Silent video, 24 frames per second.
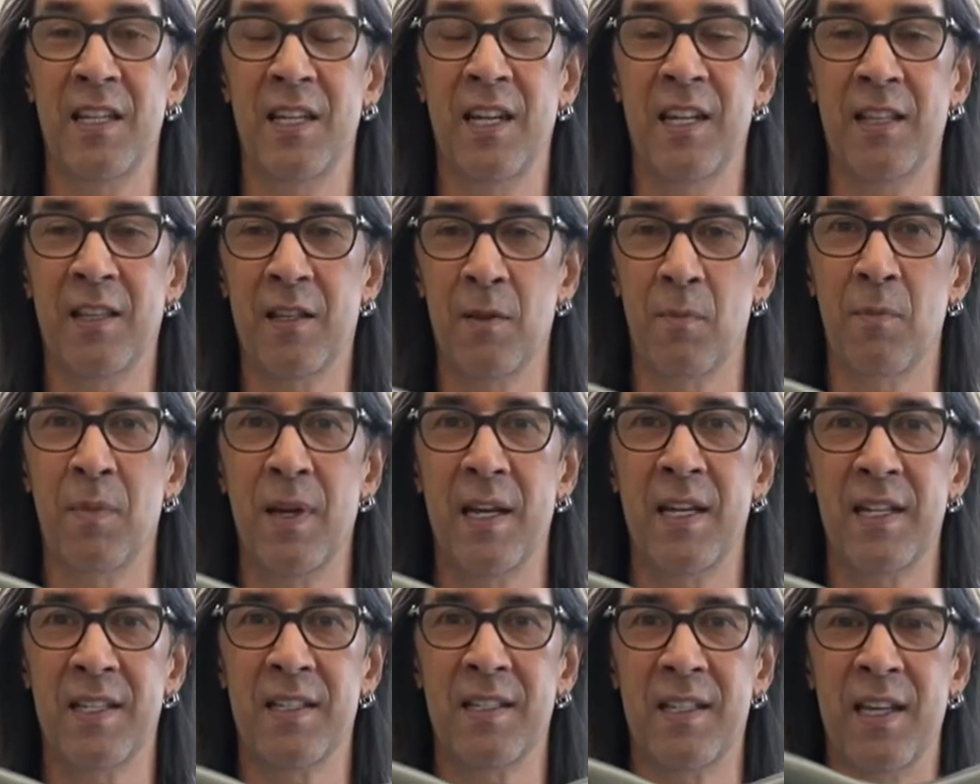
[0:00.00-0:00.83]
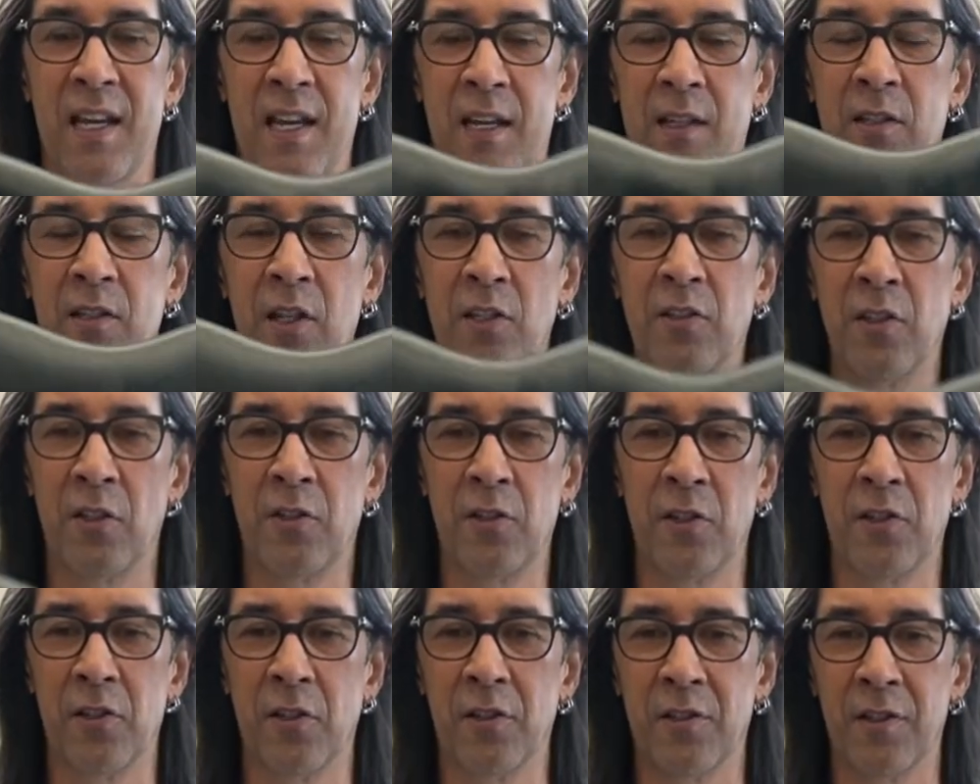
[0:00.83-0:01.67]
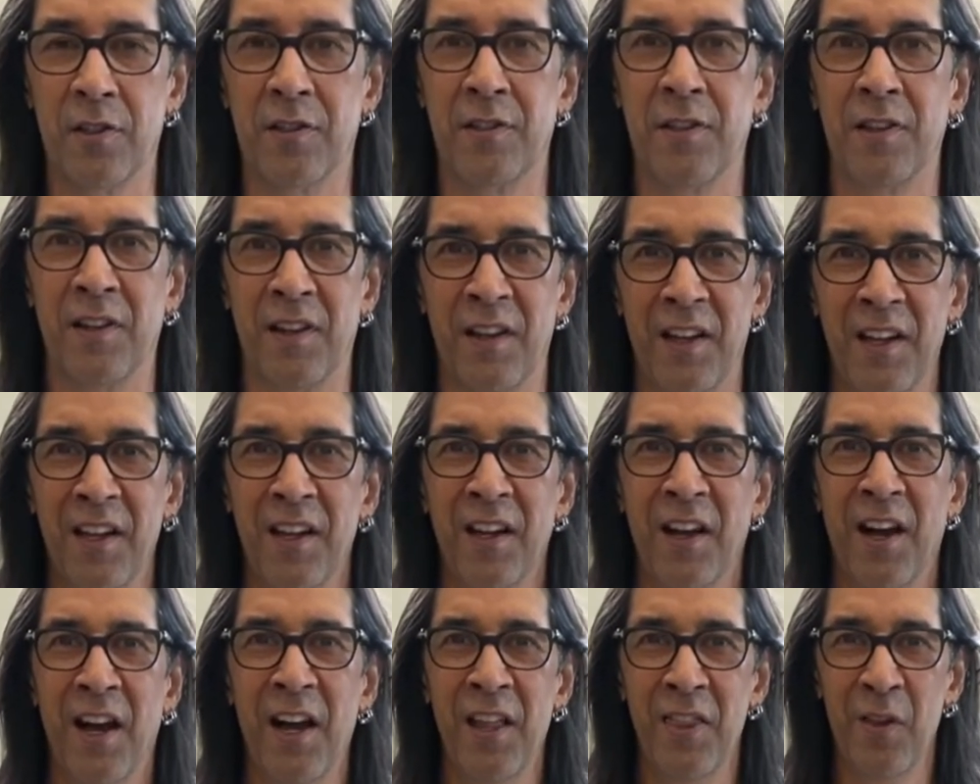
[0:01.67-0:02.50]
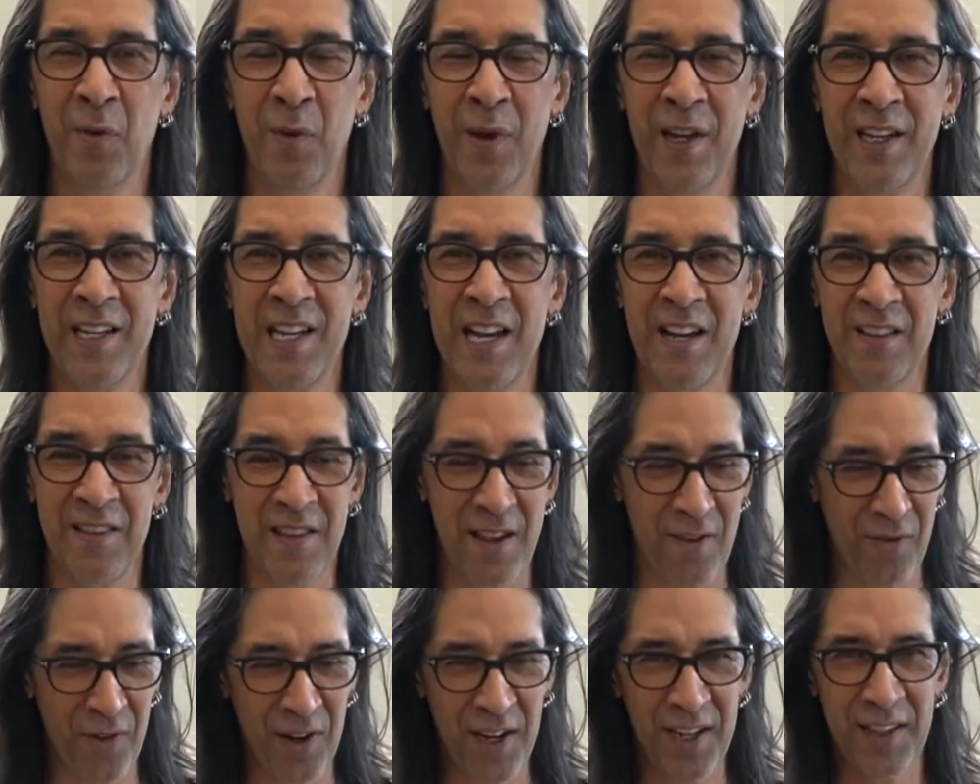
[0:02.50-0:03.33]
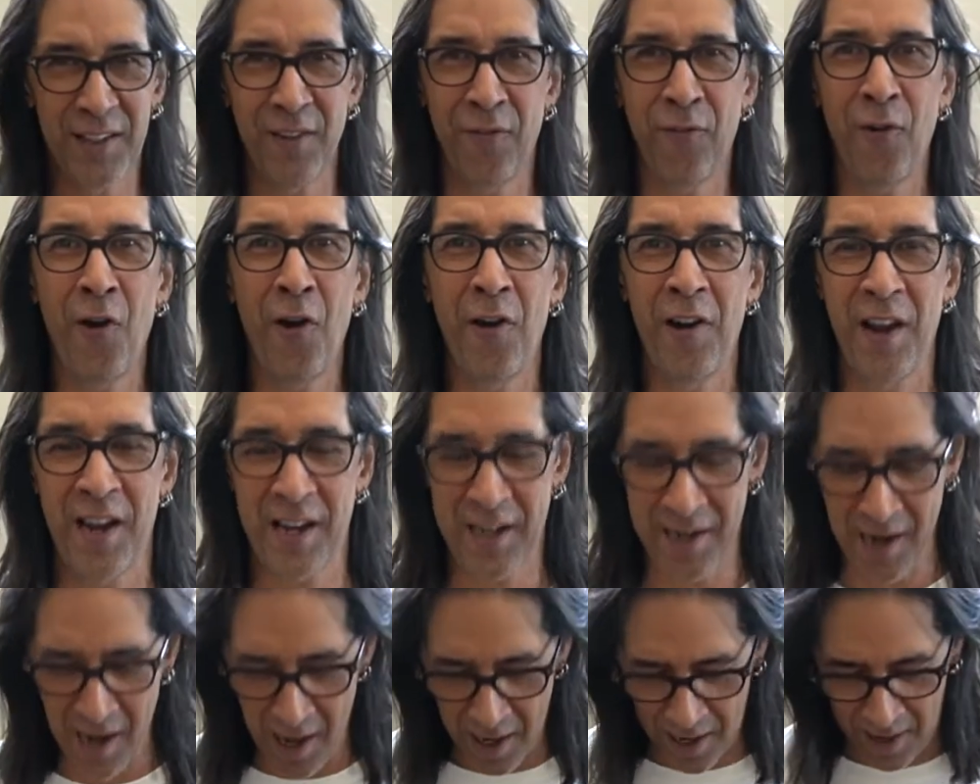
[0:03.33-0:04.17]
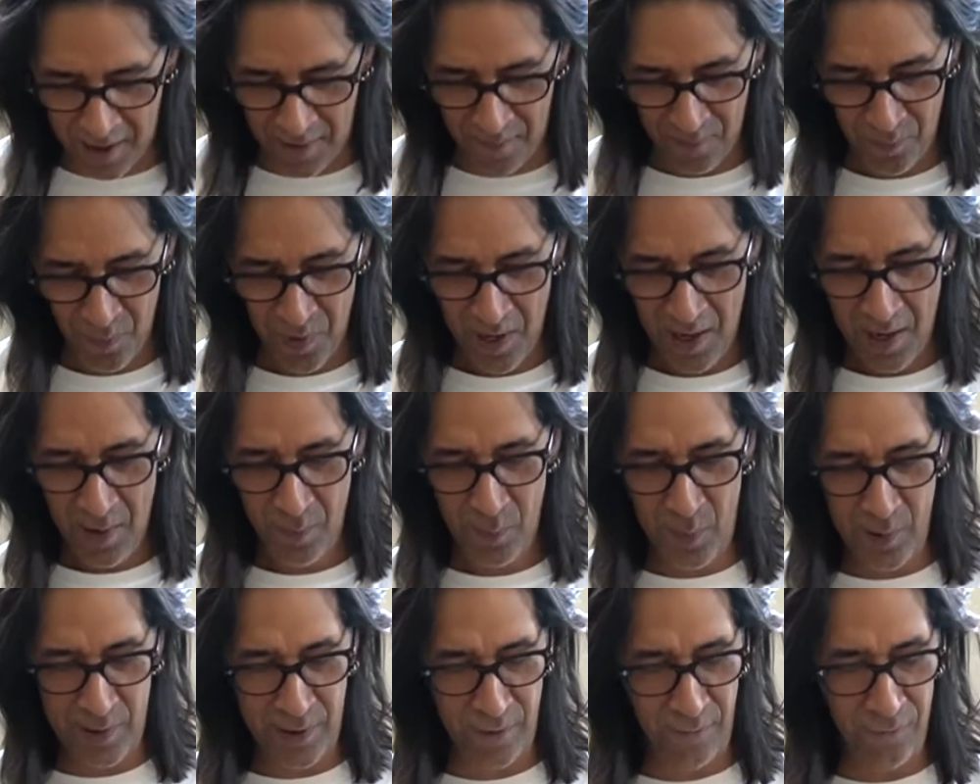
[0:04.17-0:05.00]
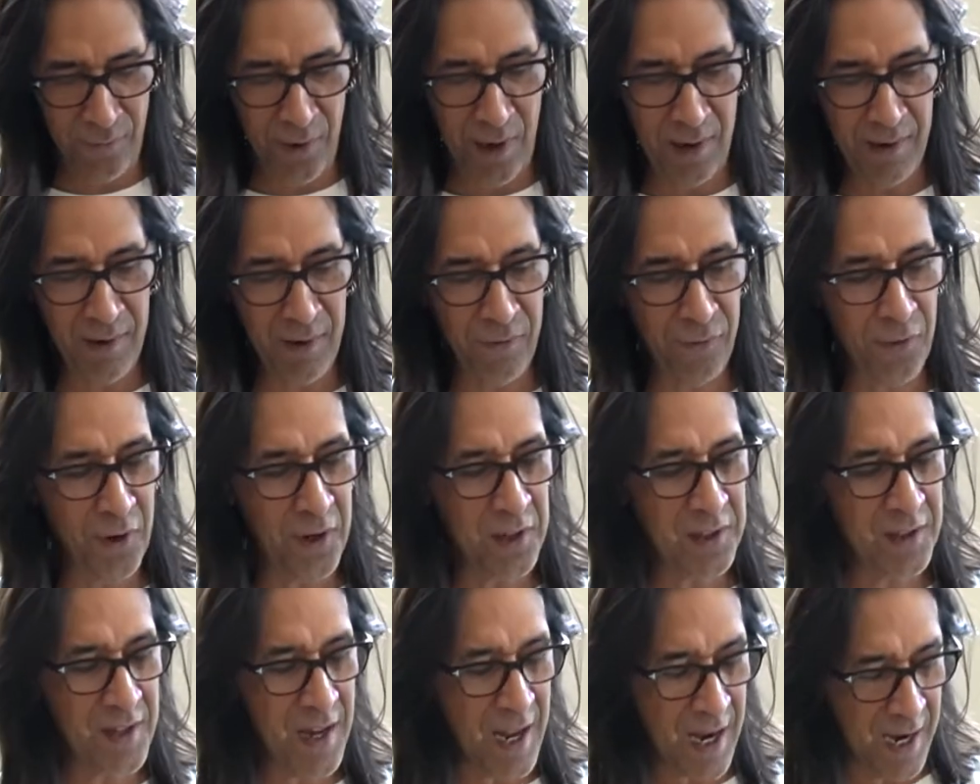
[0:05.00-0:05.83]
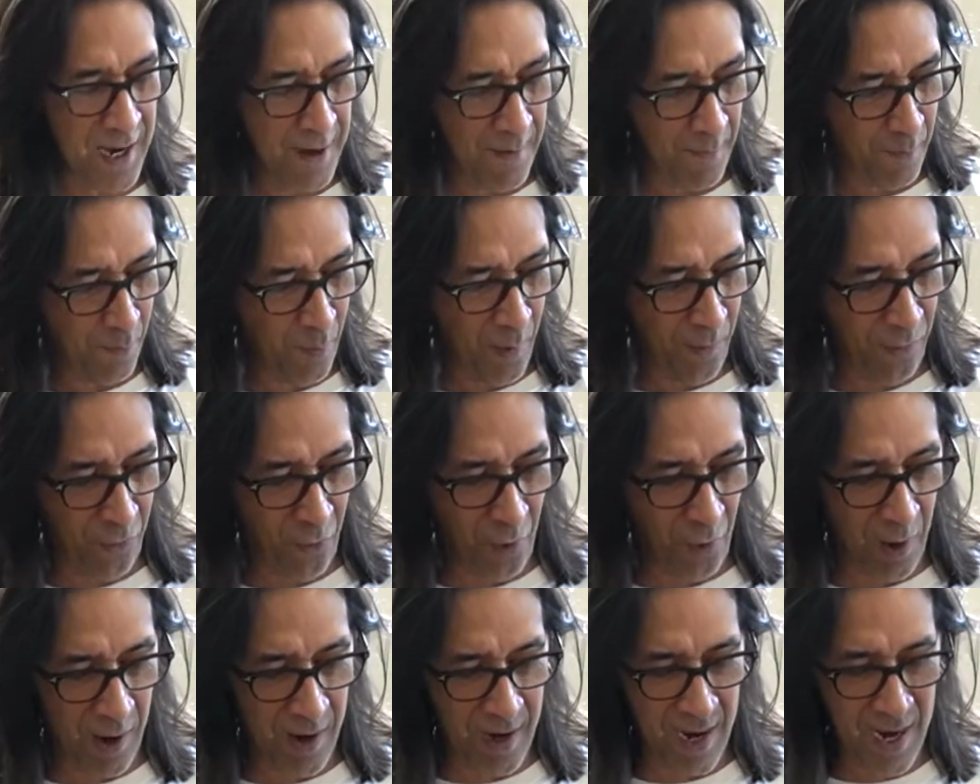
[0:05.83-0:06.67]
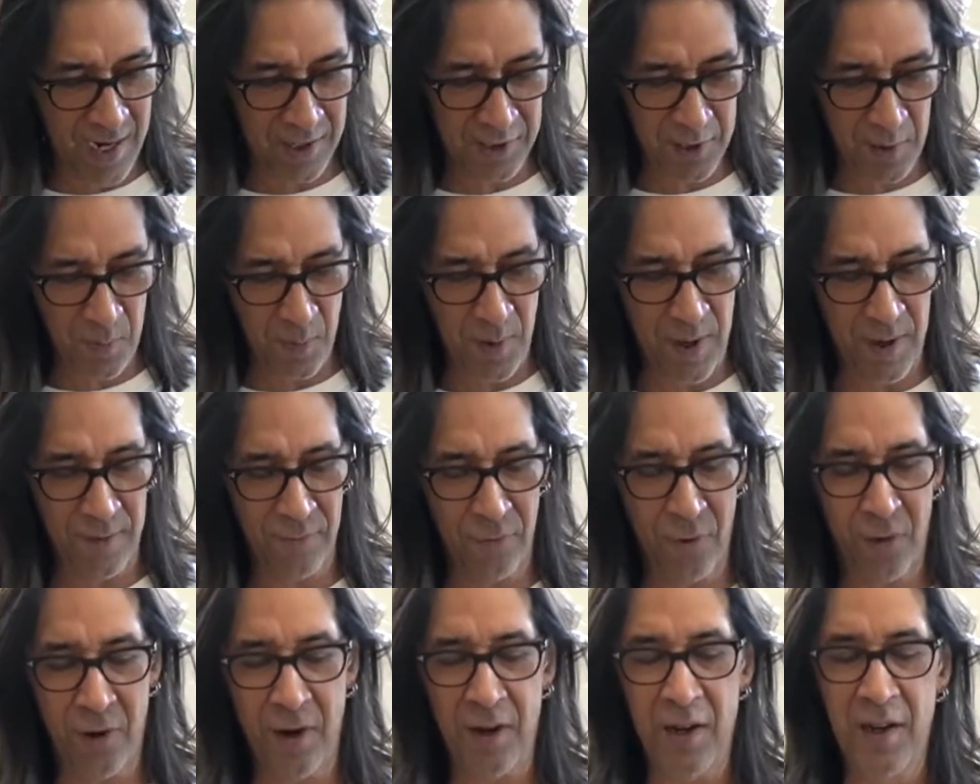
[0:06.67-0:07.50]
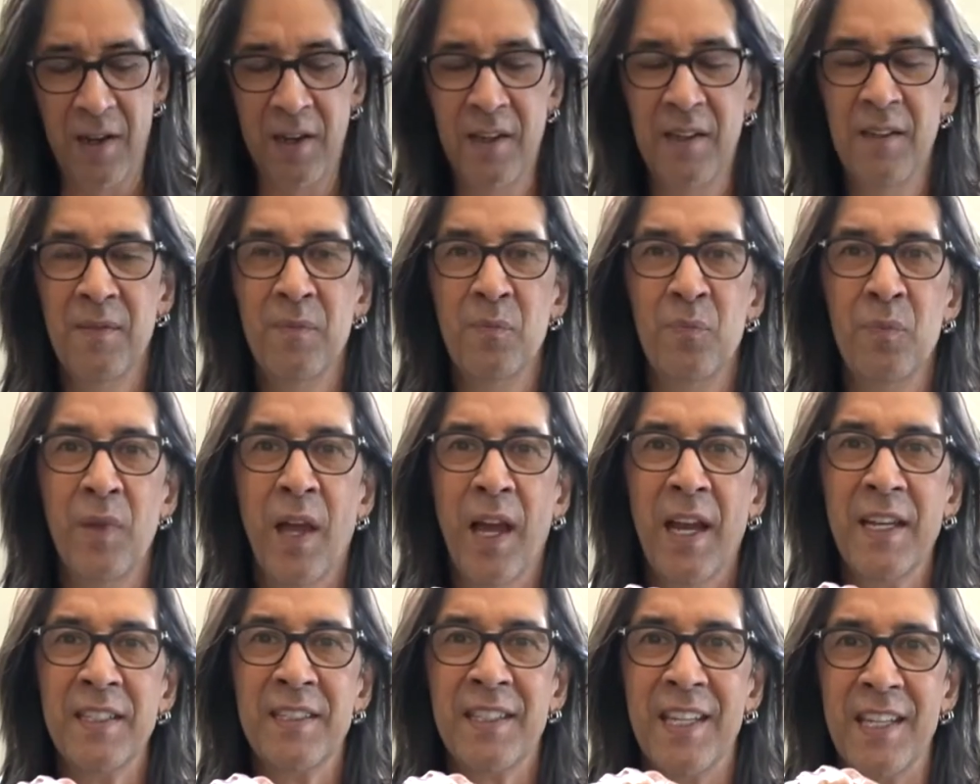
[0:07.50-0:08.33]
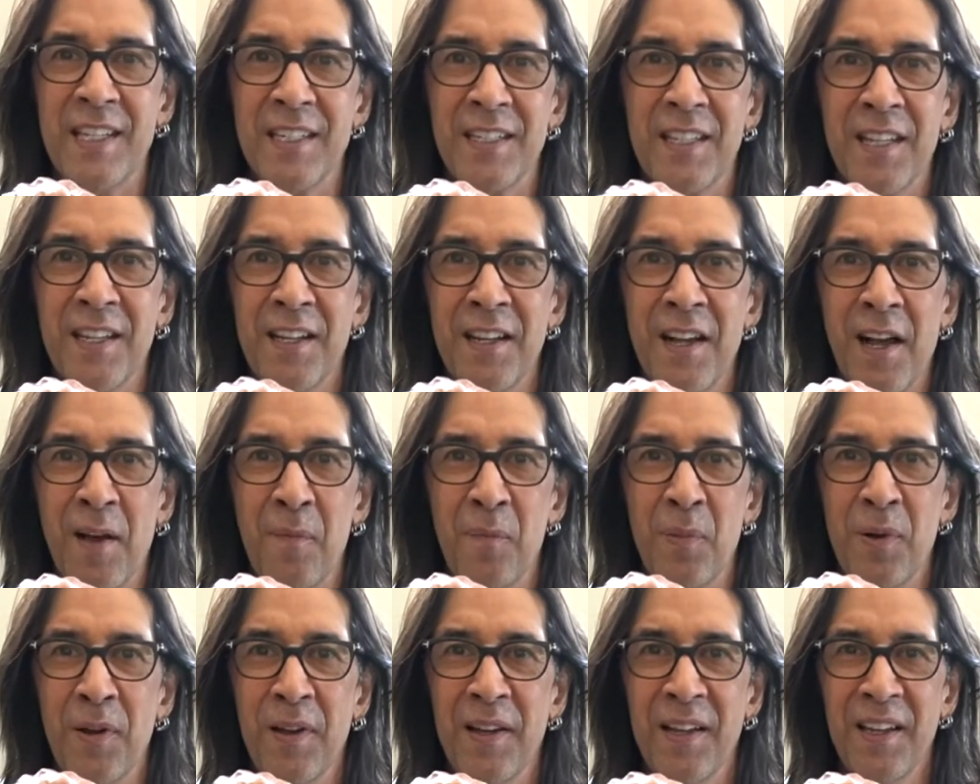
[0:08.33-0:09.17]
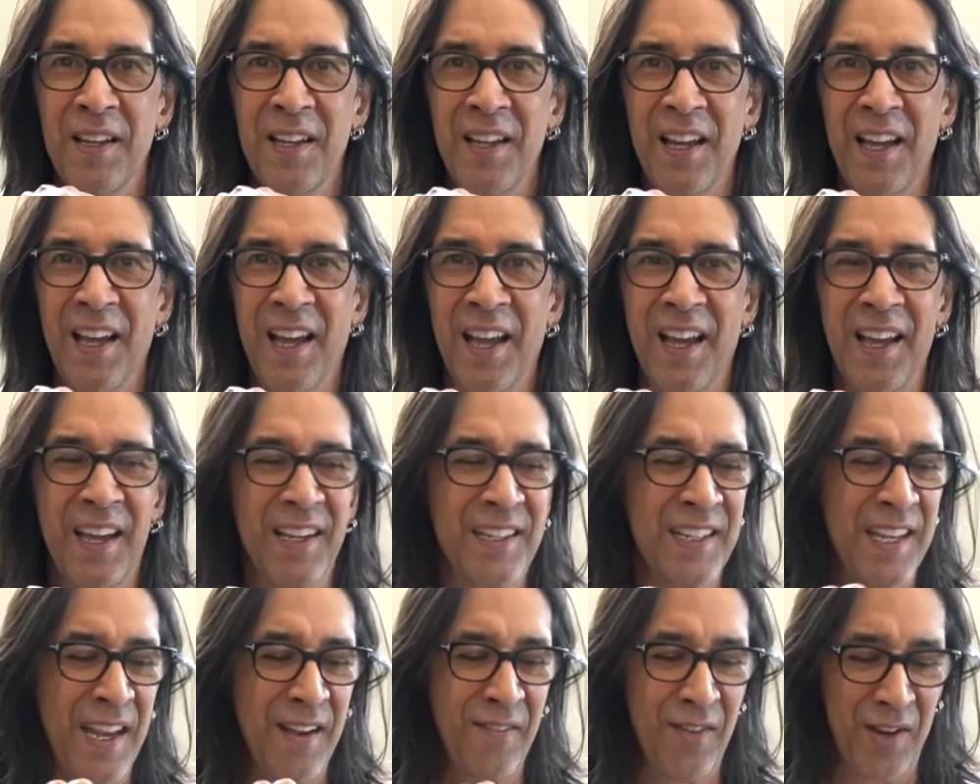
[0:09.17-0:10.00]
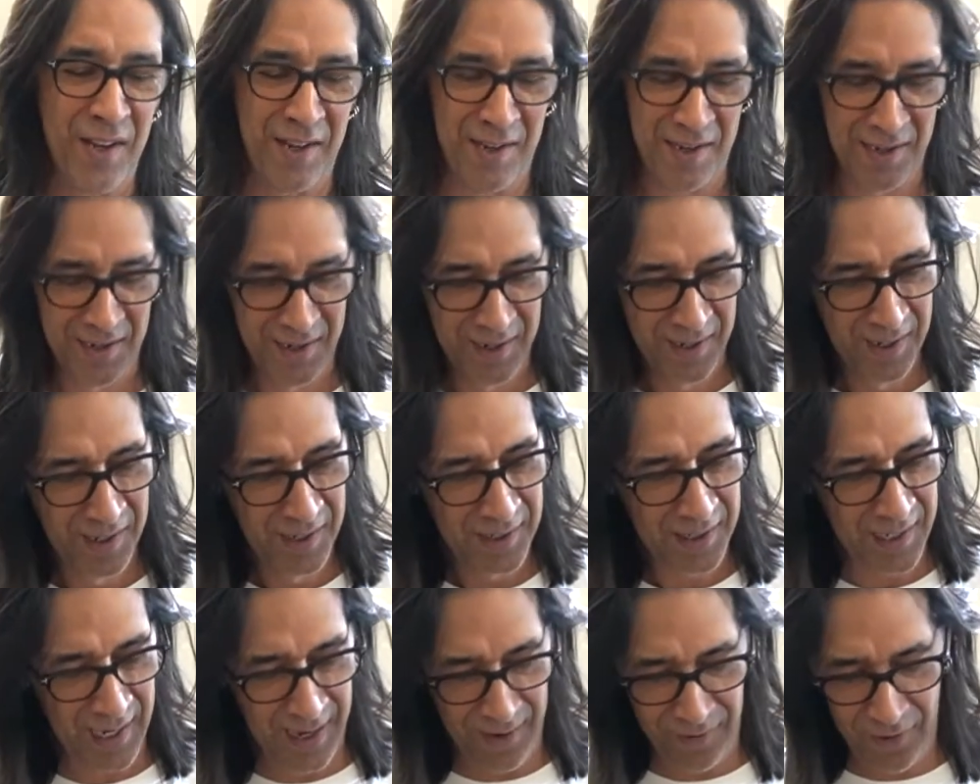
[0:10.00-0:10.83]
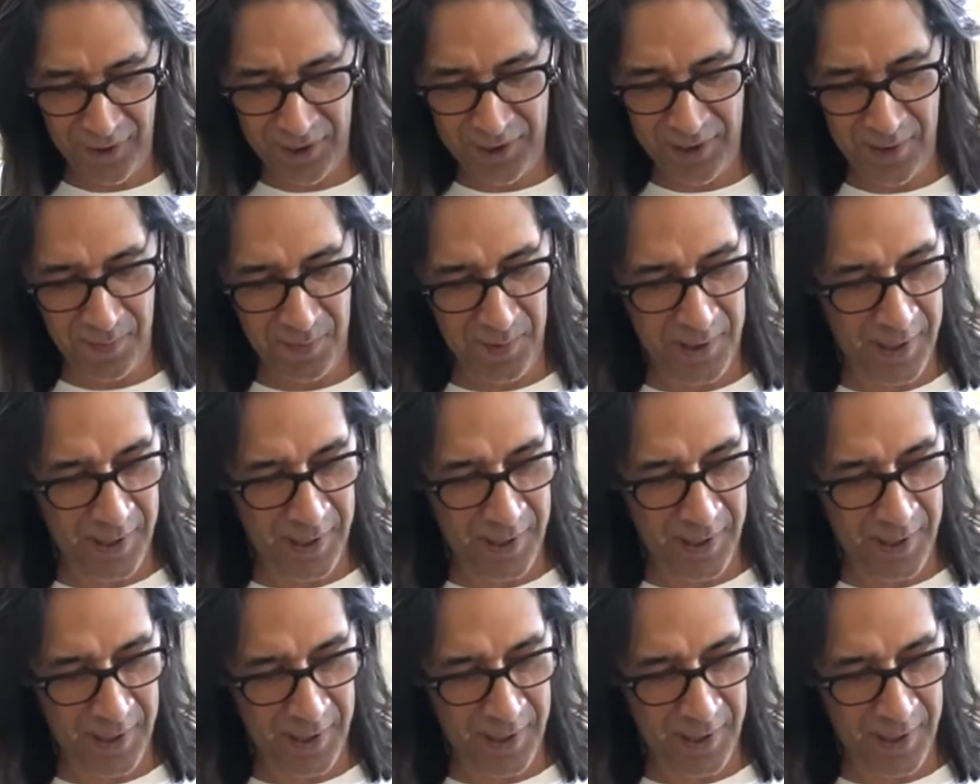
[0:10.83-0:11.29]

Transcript: hit the mic stand on the way down. Never hit the floor, I caught it. But the very first night, before I actually paid for it, I dinged it up. gave it some